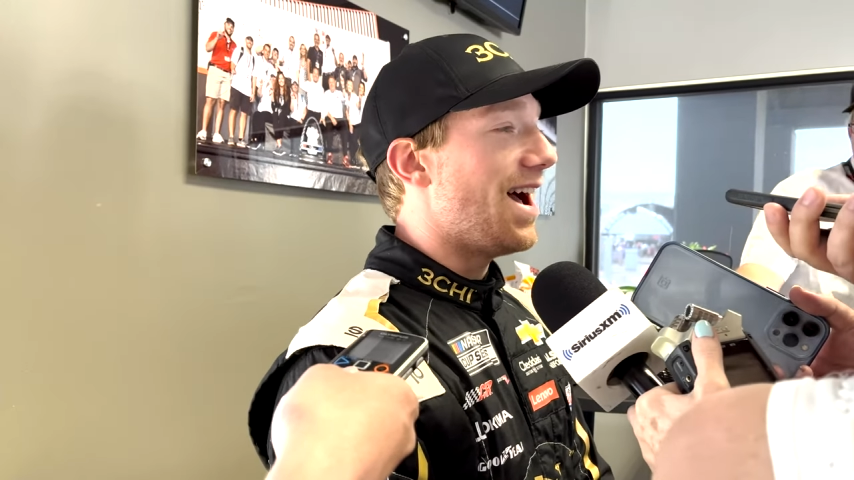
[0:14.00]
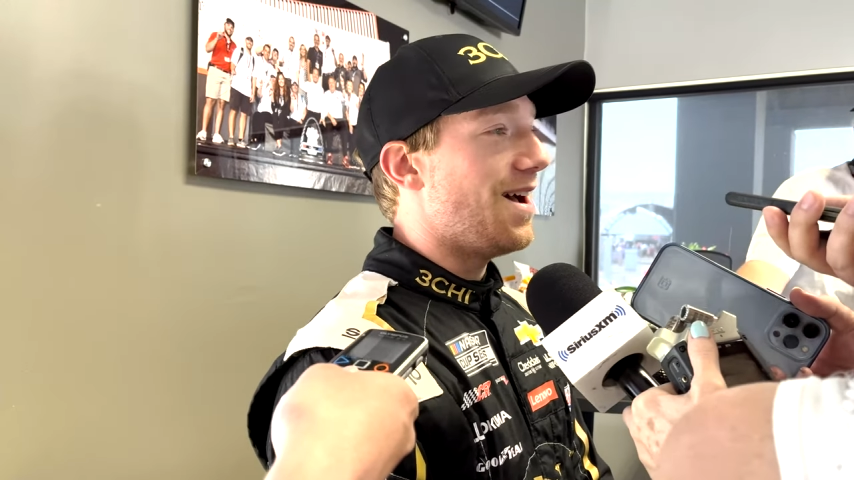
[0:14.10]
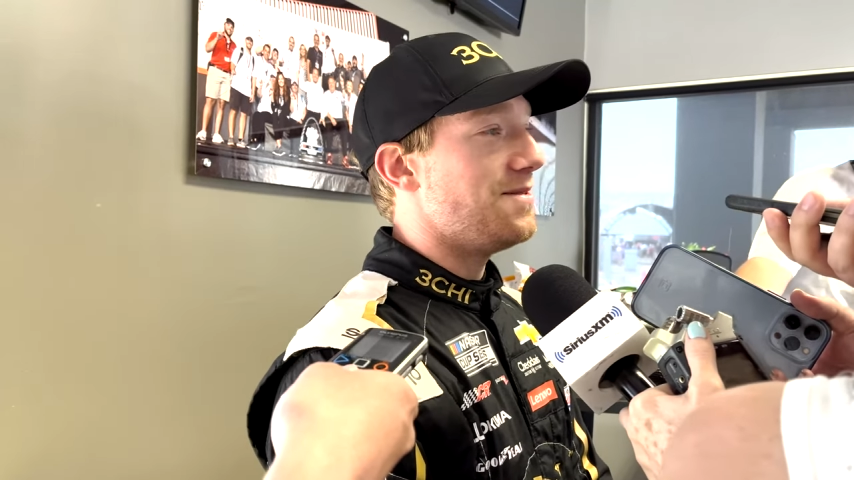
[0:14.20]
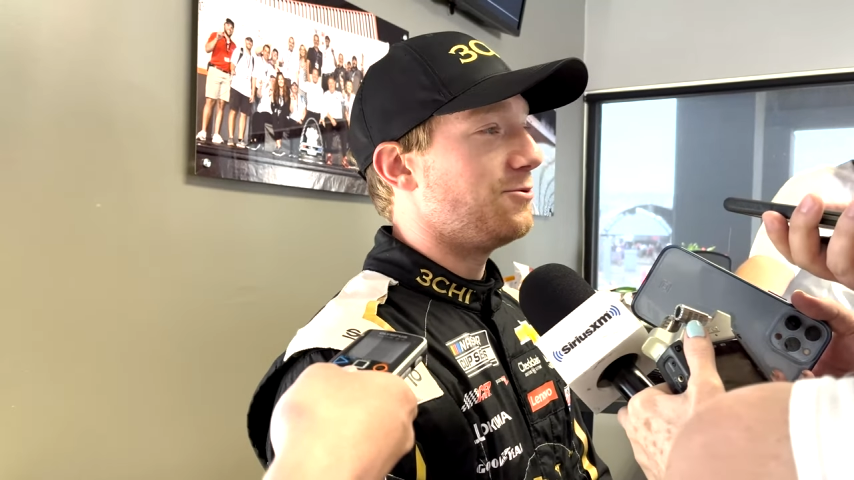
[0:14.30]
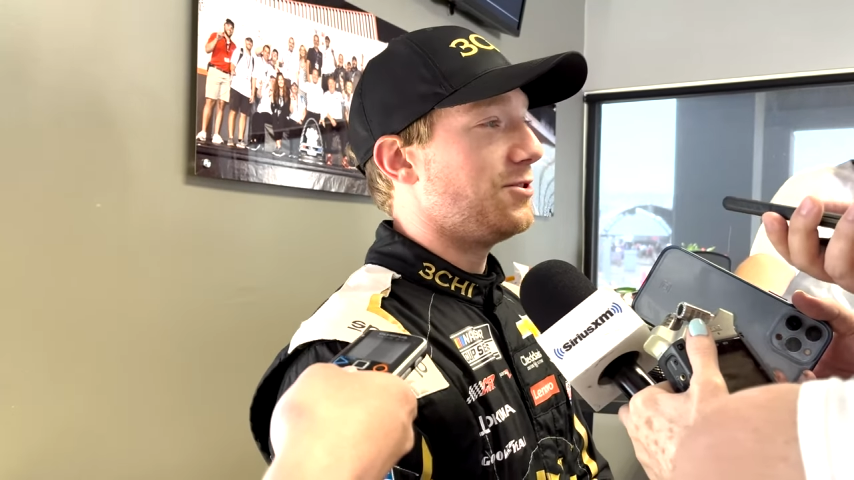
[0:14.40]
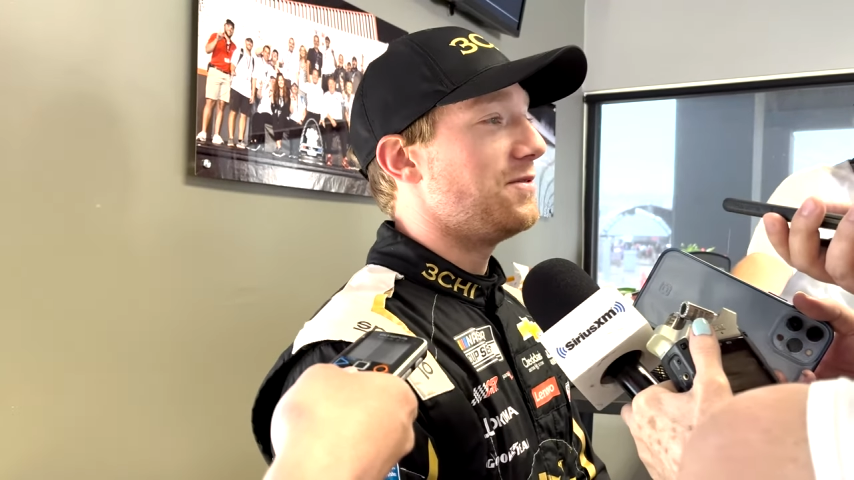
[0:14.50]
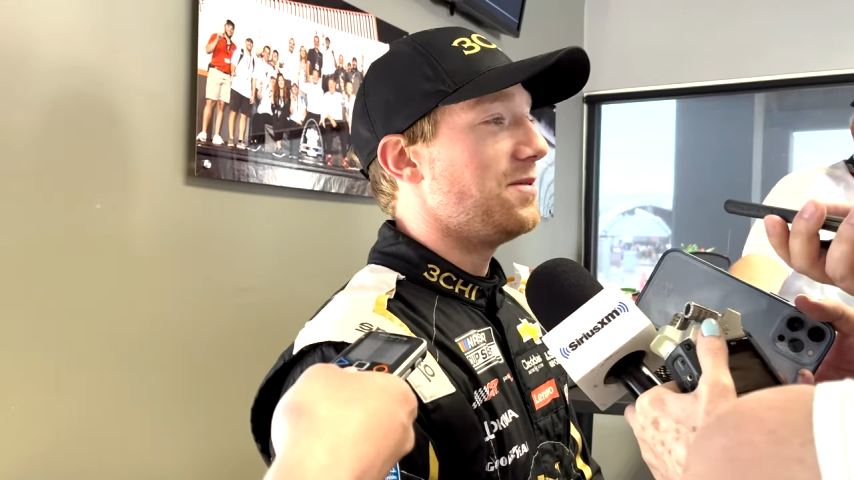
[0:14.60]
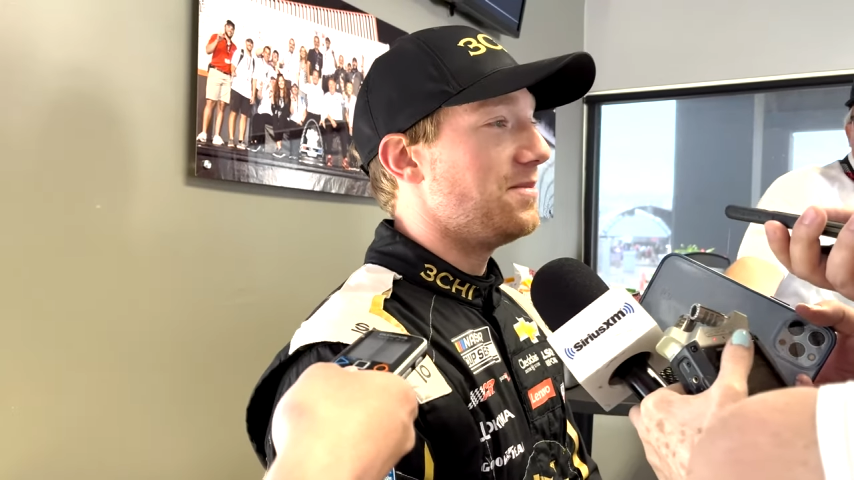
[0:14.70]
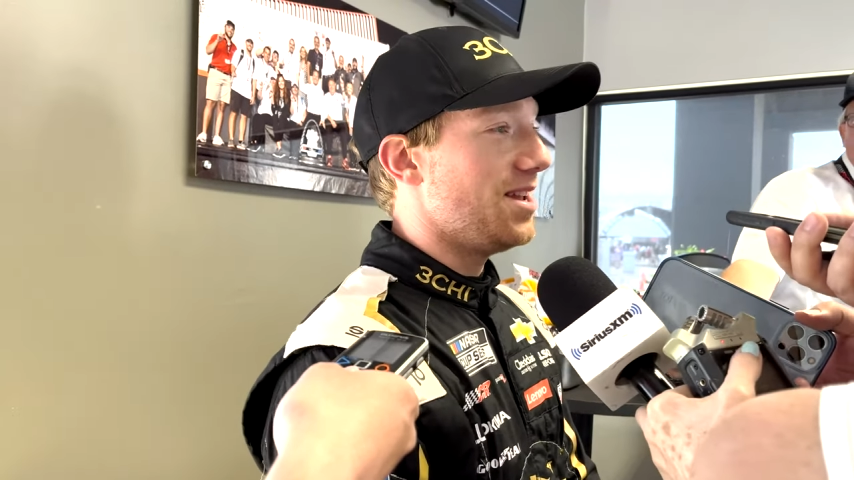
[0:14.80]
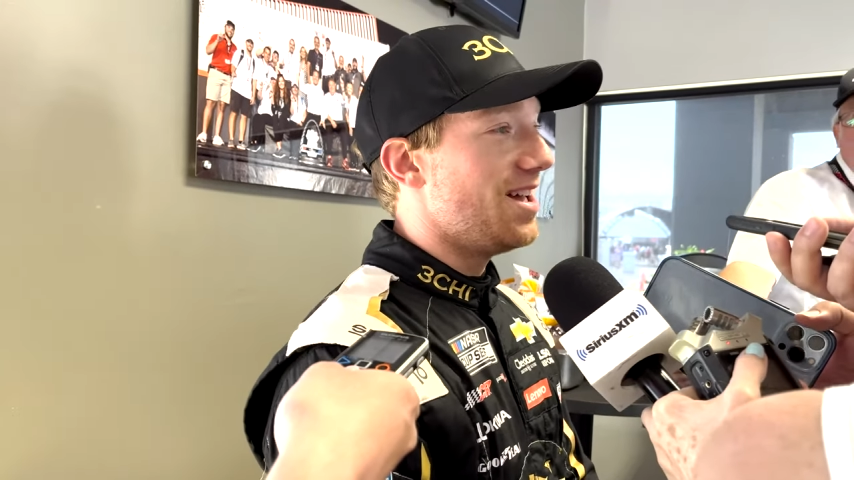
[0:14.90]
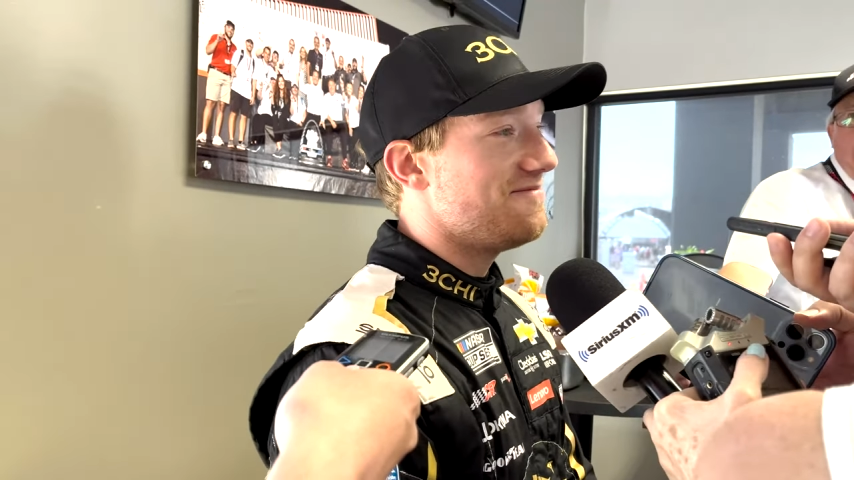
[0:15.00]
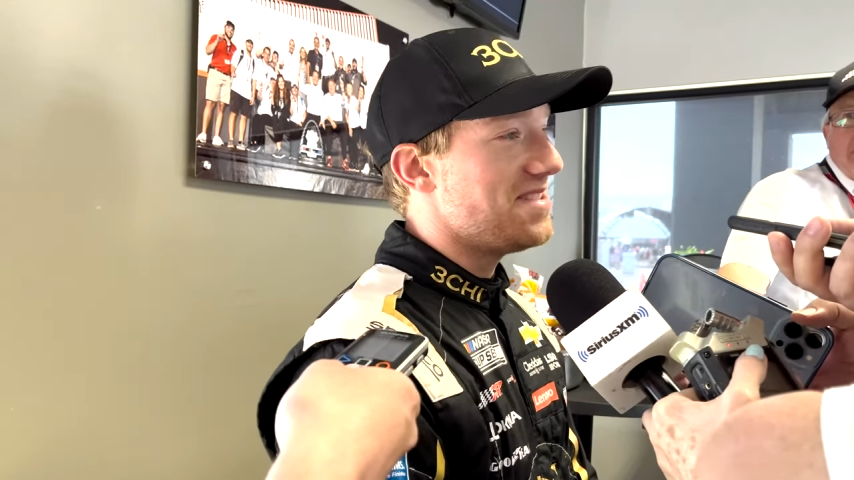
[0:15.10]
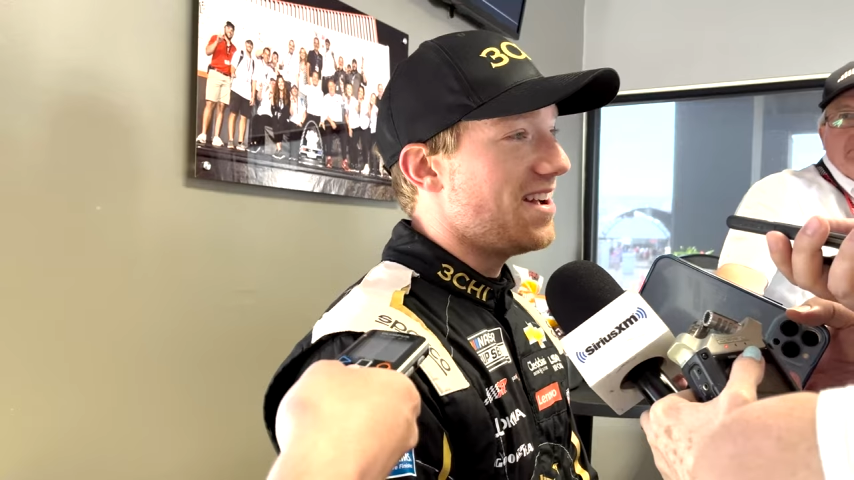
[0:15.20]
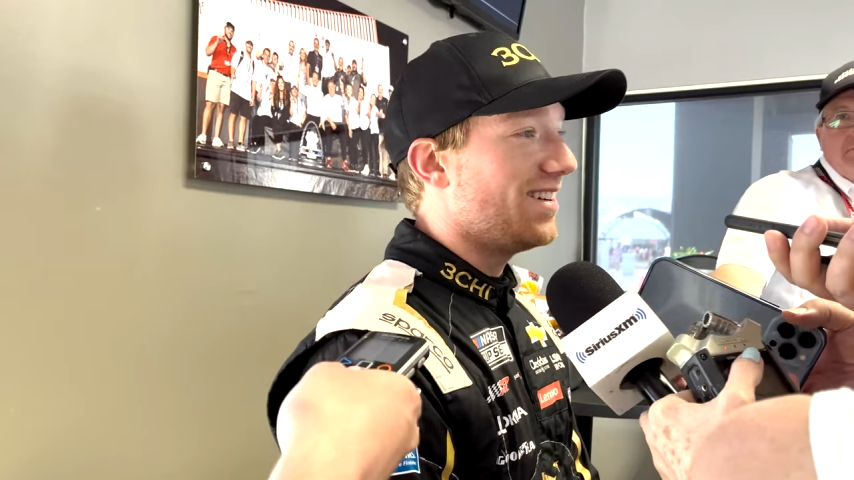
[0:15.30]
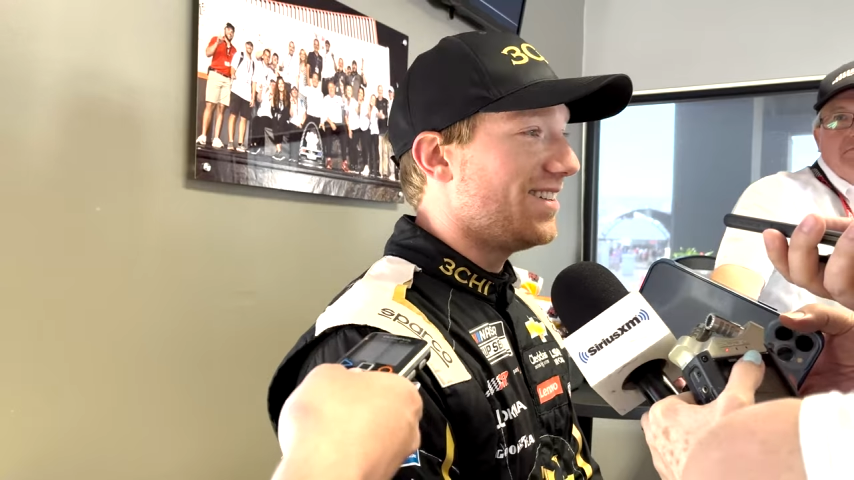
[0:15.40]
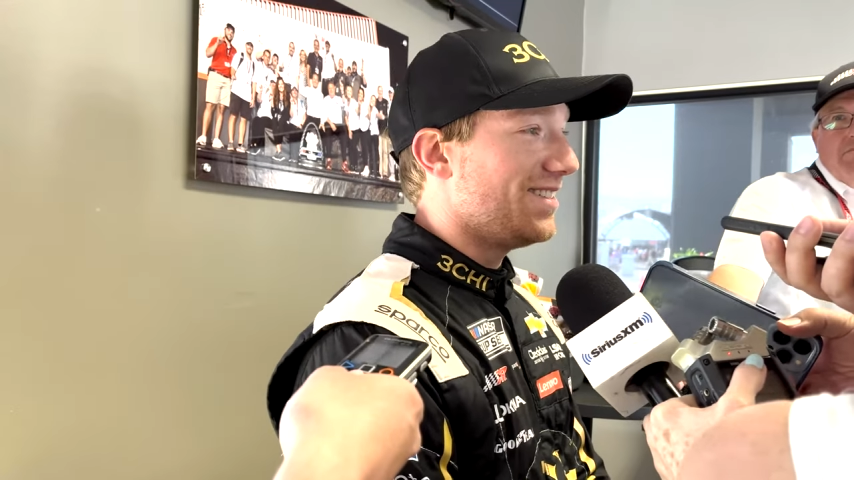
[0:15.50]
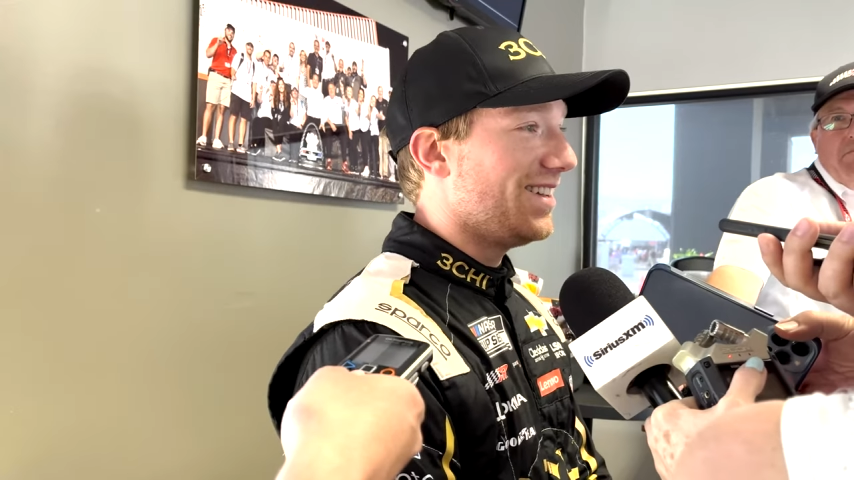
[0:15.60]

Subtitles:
never driven a Miata